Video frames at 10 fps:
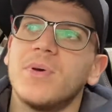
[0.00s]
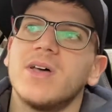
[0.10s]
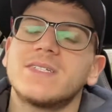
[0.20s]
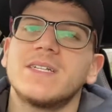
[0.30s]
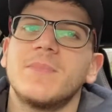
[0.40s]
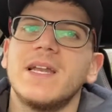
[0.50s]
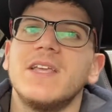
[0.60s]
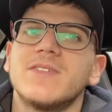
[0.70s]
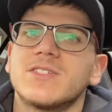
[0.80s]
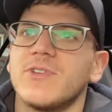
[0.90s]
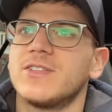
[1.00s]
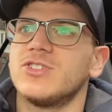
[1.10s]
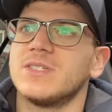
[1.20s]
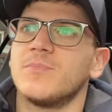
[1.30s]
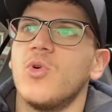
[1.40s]
personally believe a
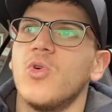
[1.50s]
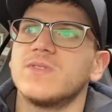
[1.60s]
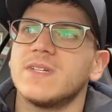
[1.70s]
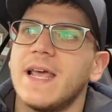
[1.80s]
strategy is important,